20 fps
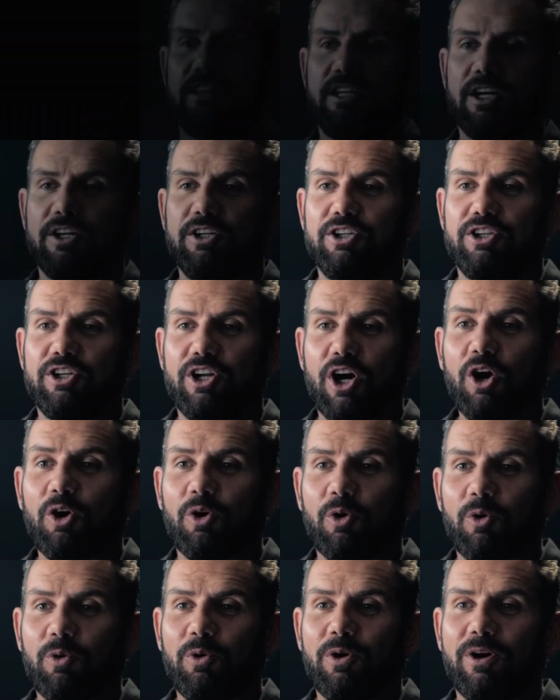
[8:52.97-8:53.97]
to
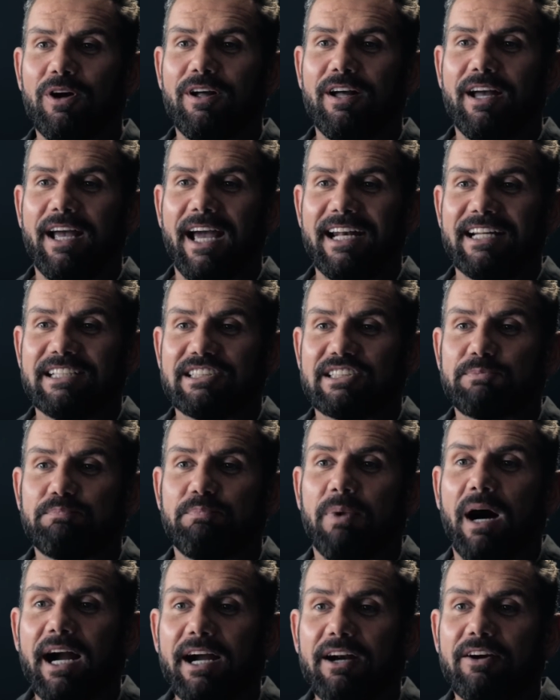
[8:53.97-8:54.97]
know and
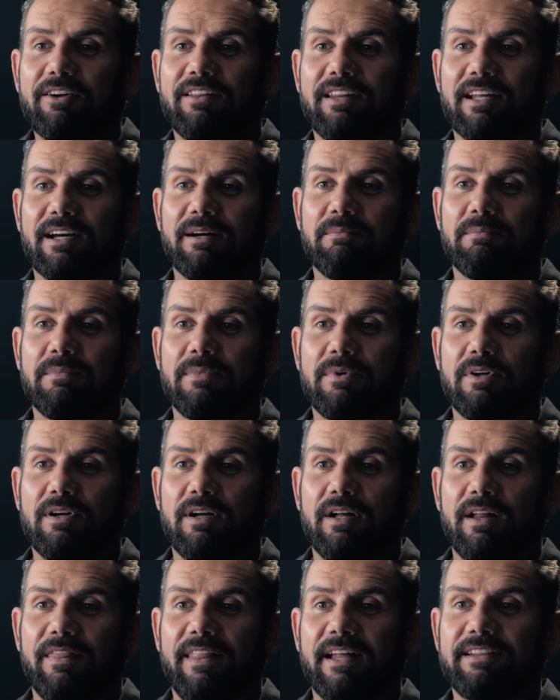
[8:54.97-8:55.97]
inspire them
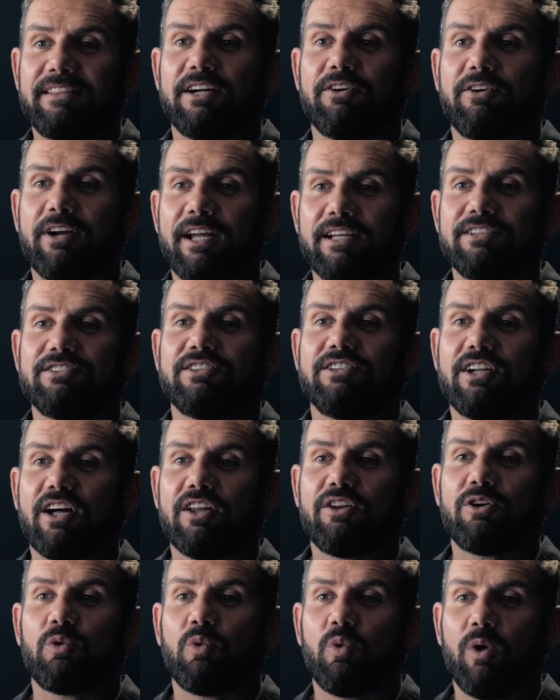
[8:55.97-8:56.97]
that there is
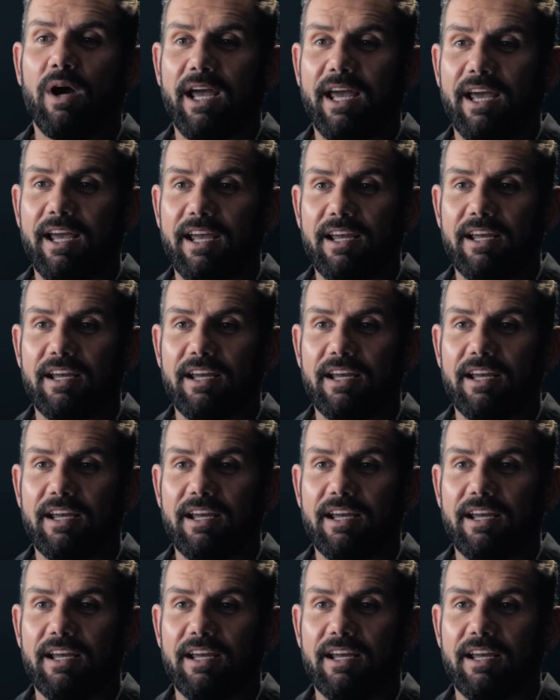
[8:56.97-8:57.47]
another way